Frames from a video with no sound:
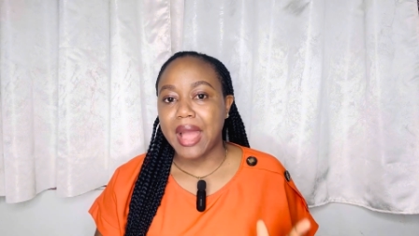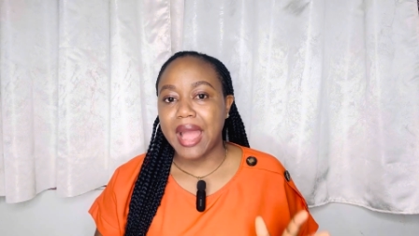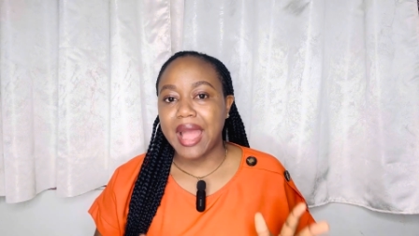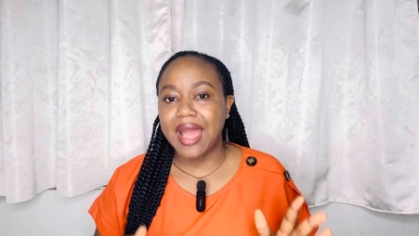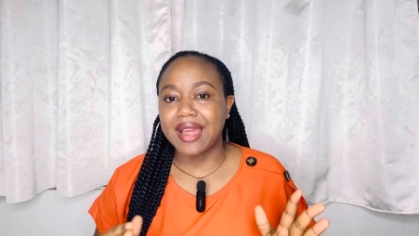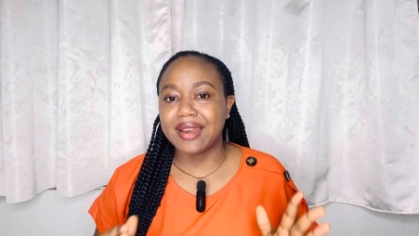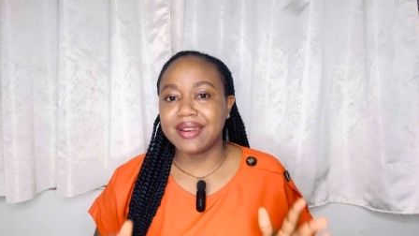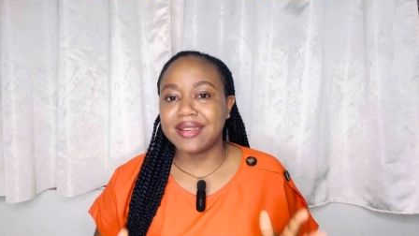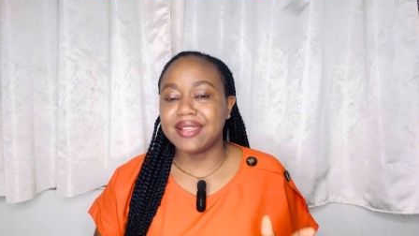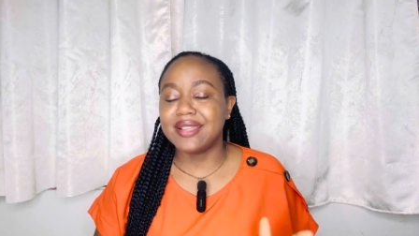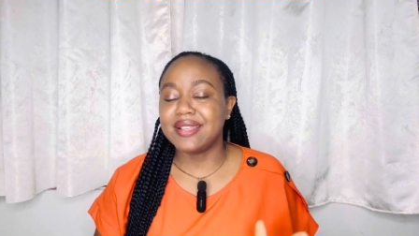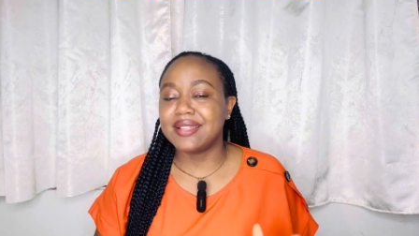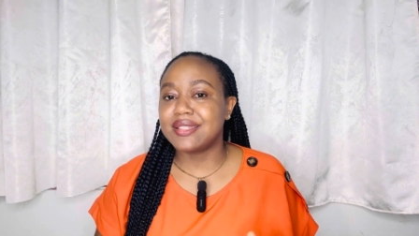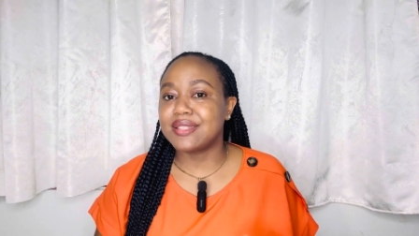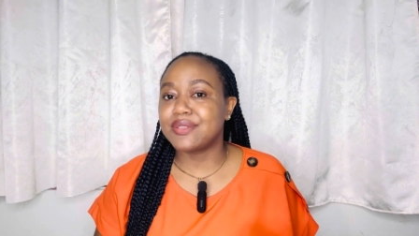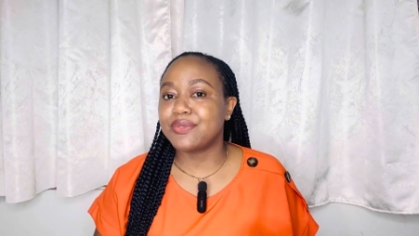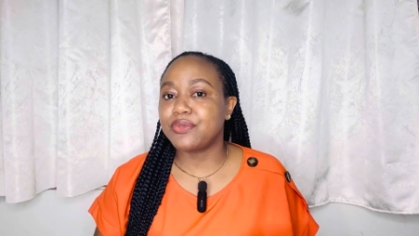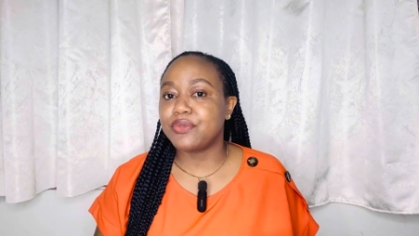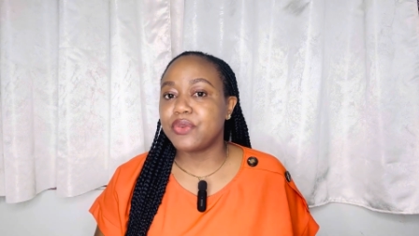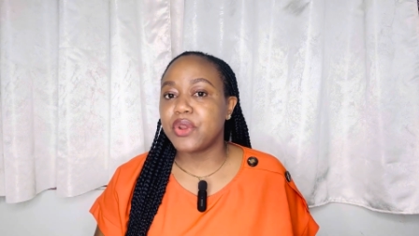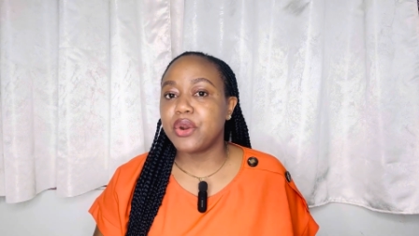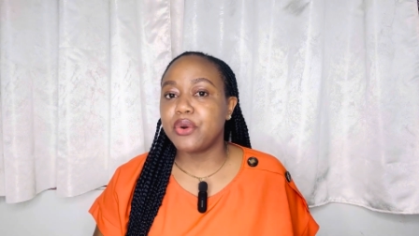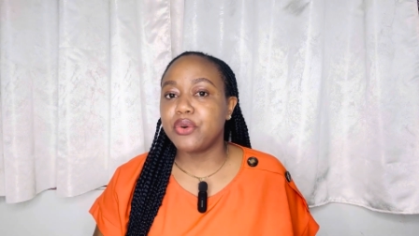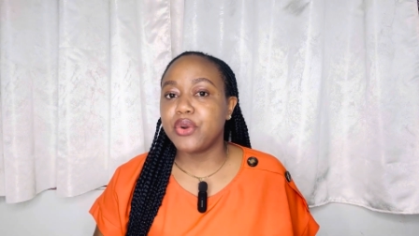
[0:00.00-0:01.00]
and it's
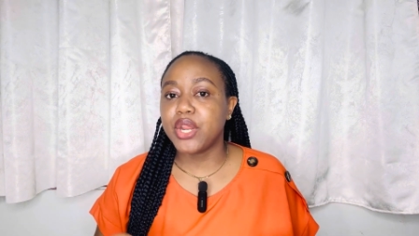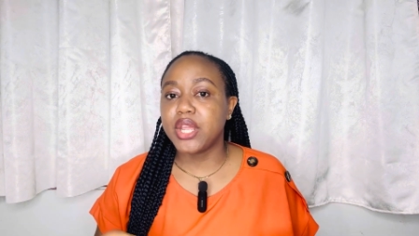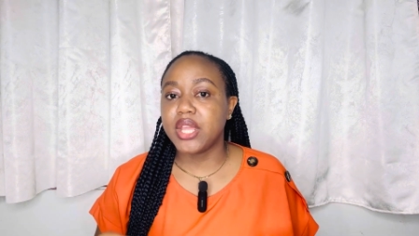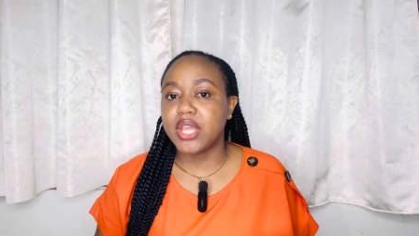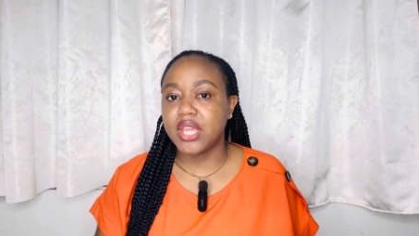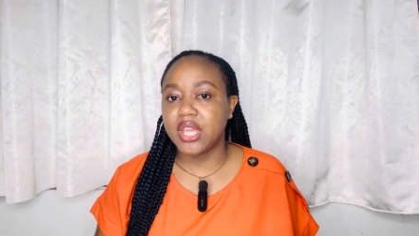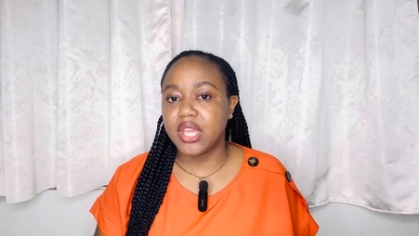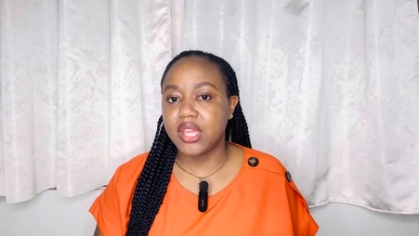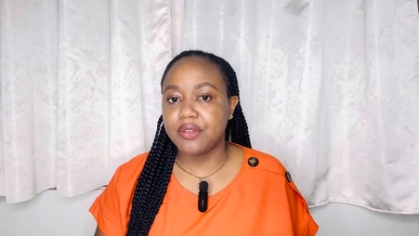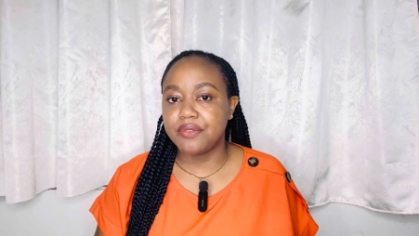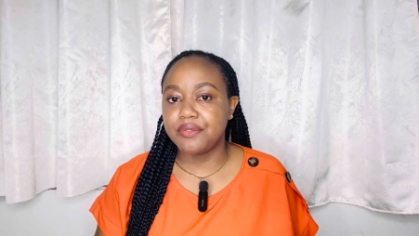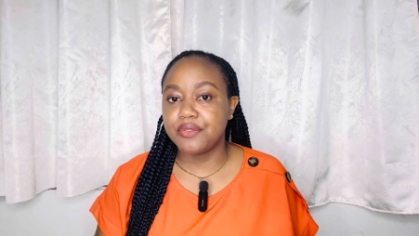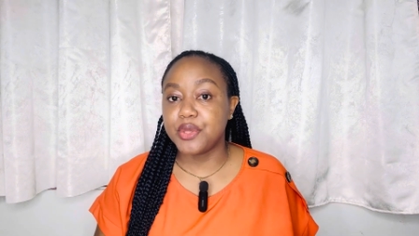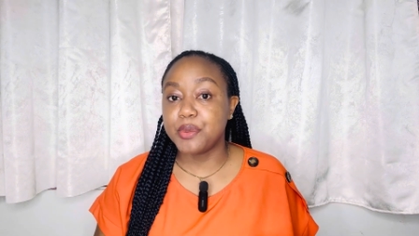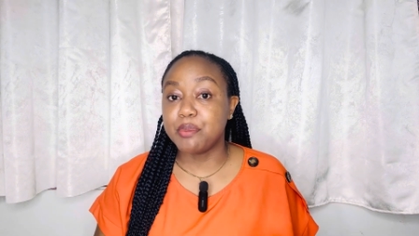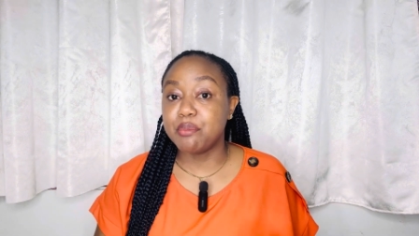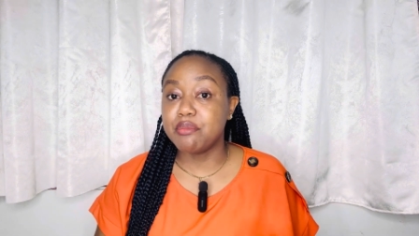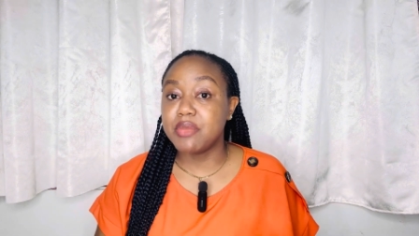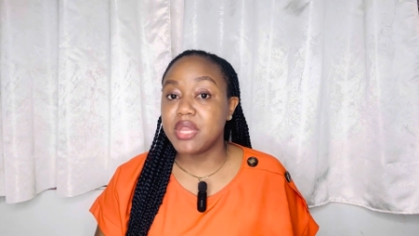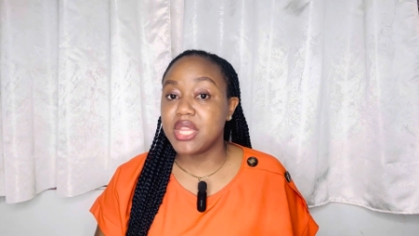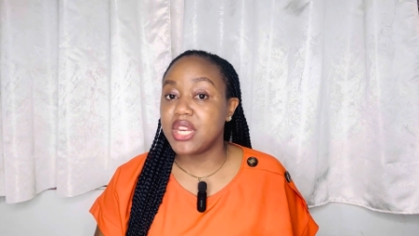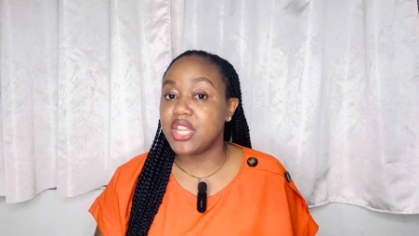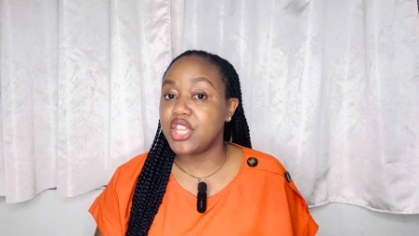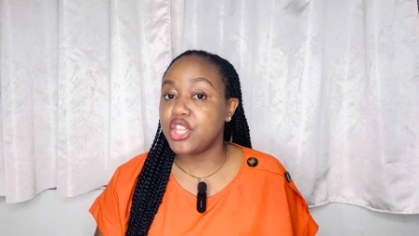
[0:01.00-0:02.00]
very heavy,
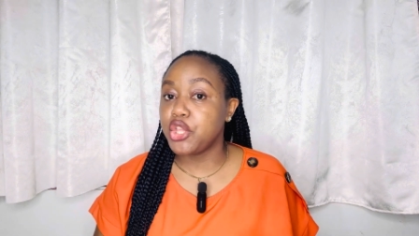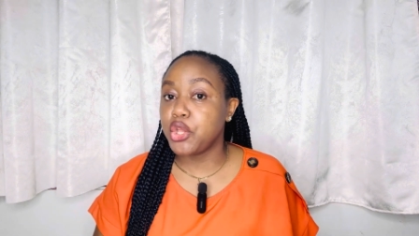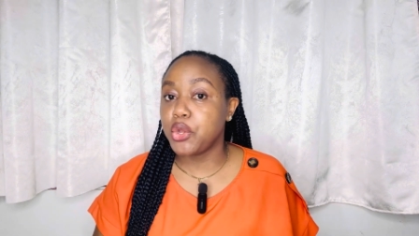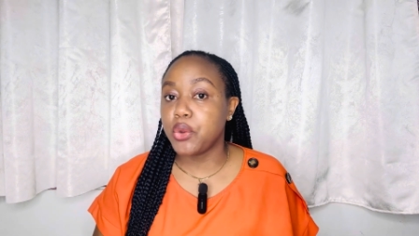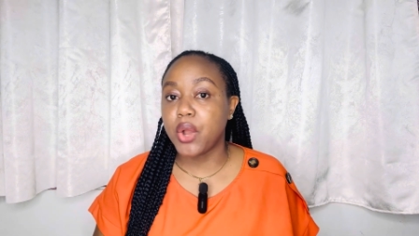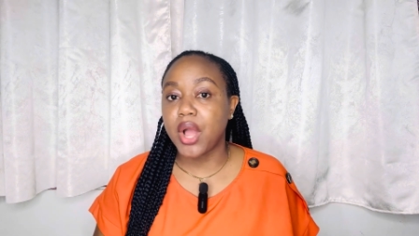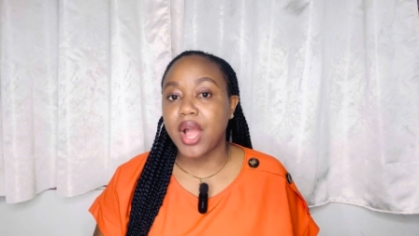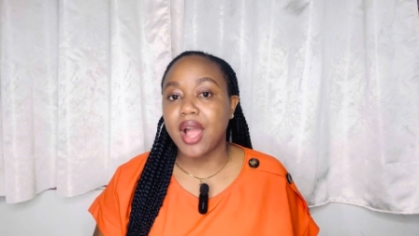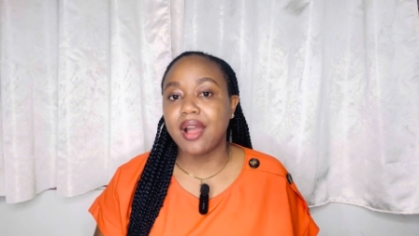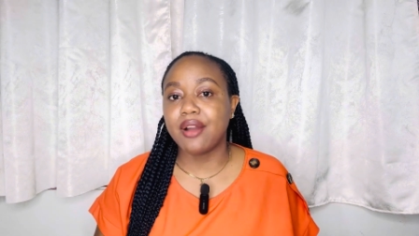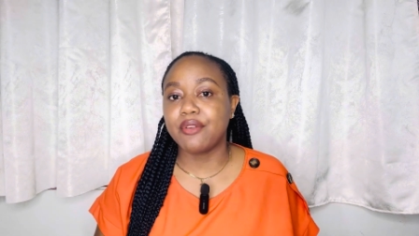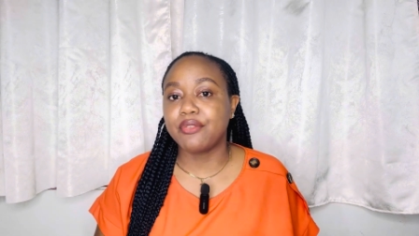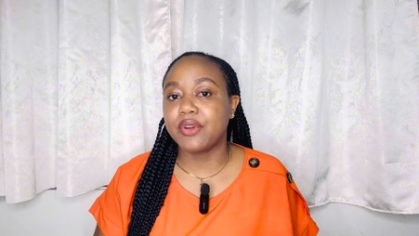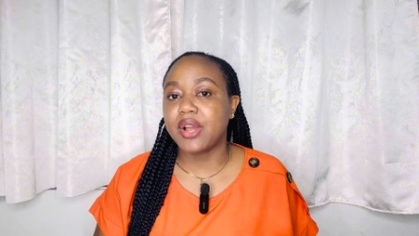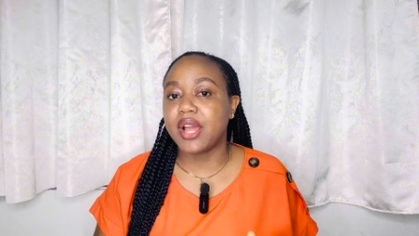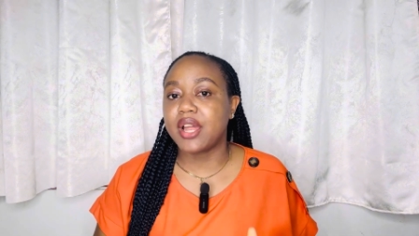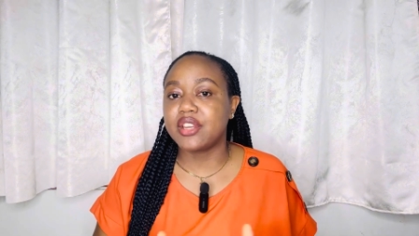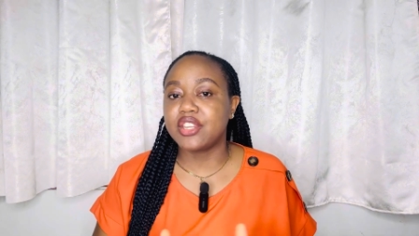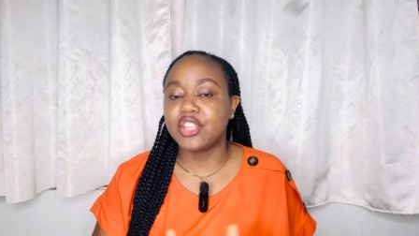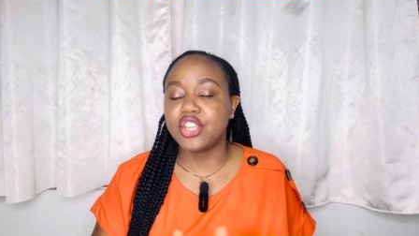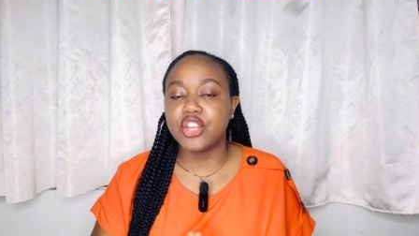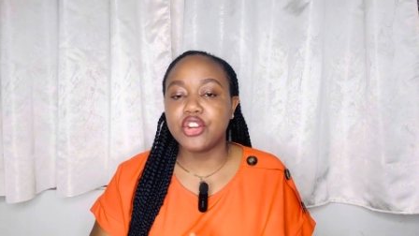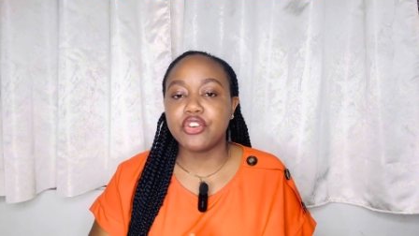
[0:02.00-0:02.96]
meaning you have an